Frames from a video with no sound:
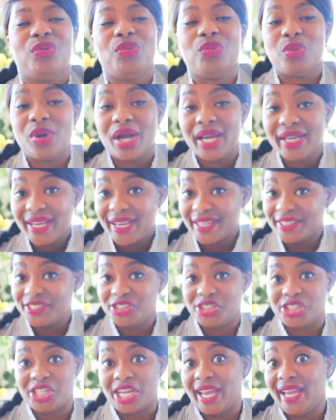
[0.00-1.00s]
what has
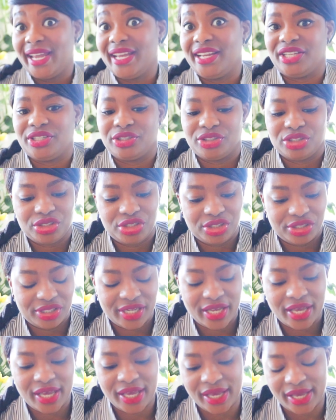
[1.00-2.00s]
changed
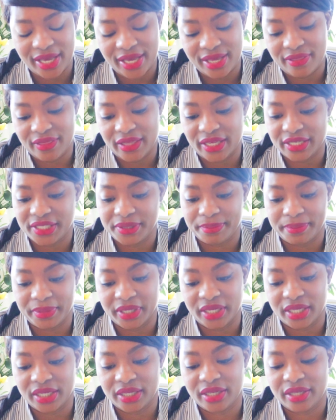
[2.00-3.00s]
in this
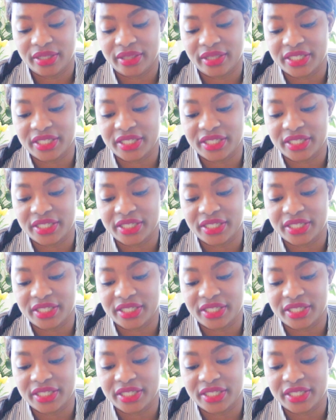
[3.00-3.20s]
book.